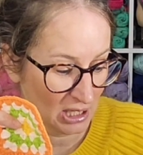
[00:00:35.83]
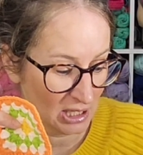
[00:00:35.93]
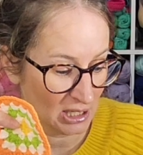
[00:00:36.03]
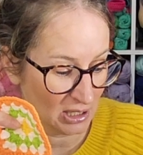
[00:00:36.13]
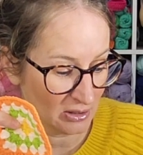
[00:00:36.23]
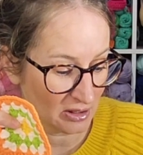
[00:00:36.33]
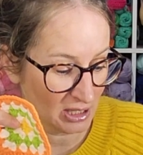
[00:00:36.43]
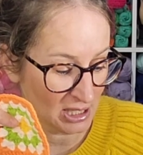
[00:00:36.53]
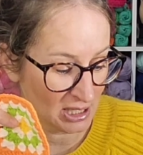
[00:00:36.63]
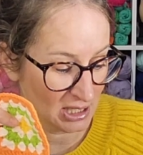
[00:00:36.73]
Now,
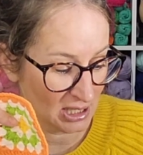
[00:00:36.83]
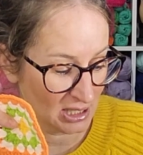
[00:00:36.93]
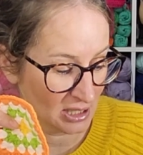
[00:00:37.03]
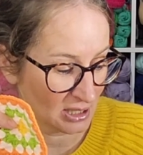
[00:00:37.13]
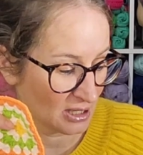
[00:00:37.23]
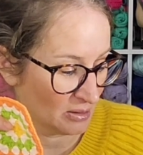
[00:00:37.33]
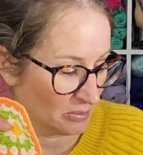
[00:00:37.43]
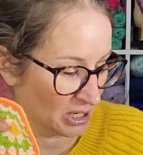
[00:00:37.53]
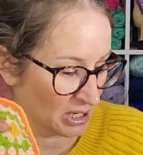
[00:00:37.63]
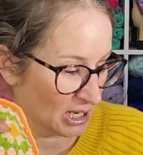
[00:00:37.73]
this did come
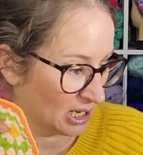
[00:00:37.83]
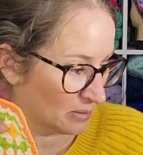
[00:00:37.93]
in a